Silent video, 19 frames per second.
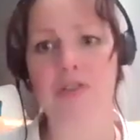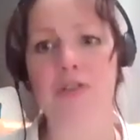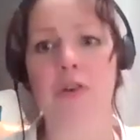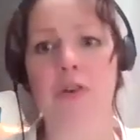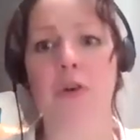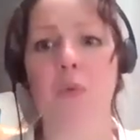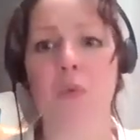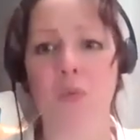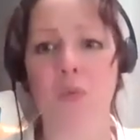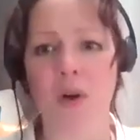show
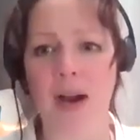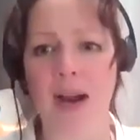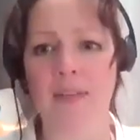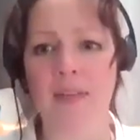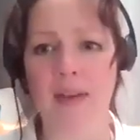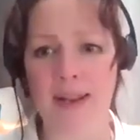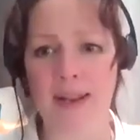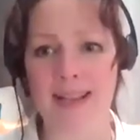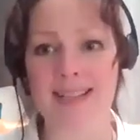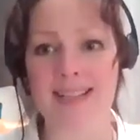you why
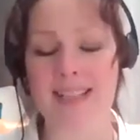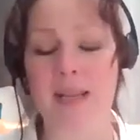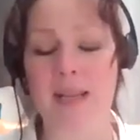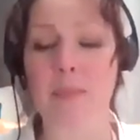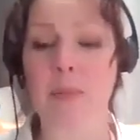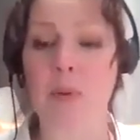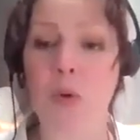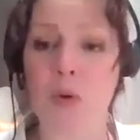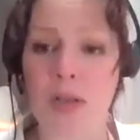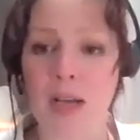that is, because I
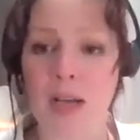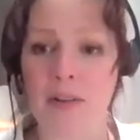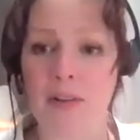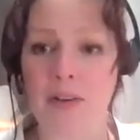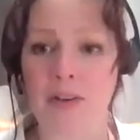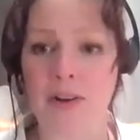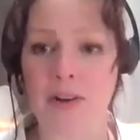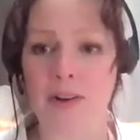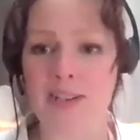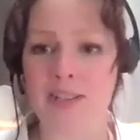pulled other
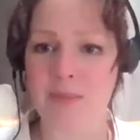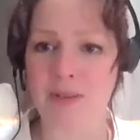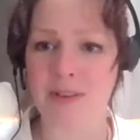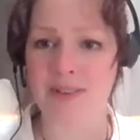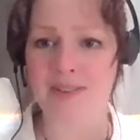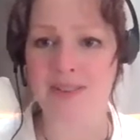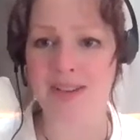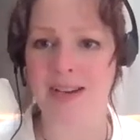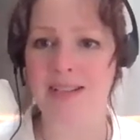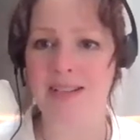cards from other
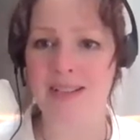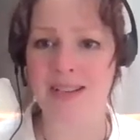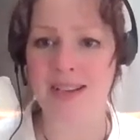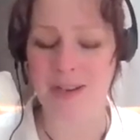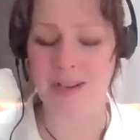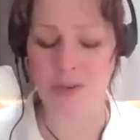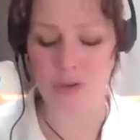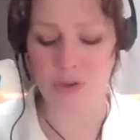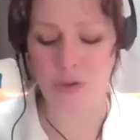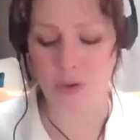decks to kind
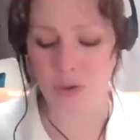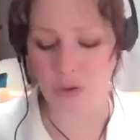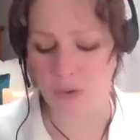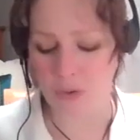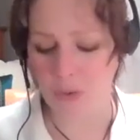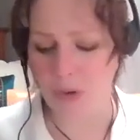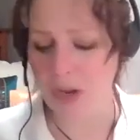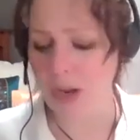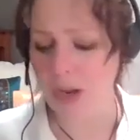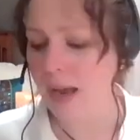of show
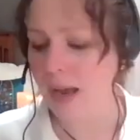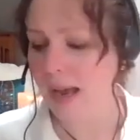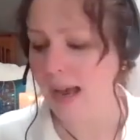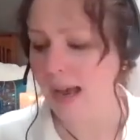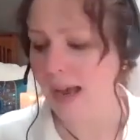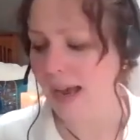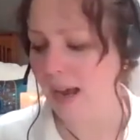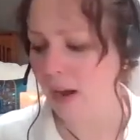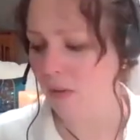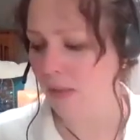you
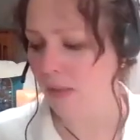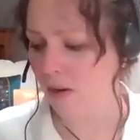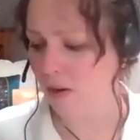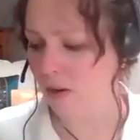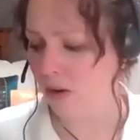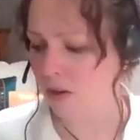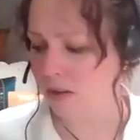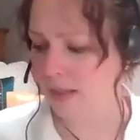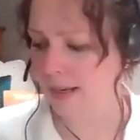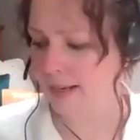how that
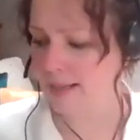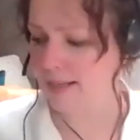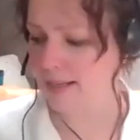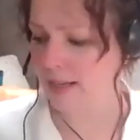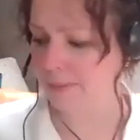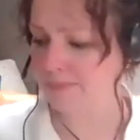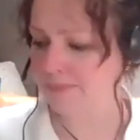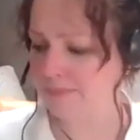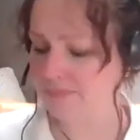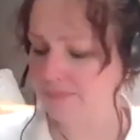all lines up.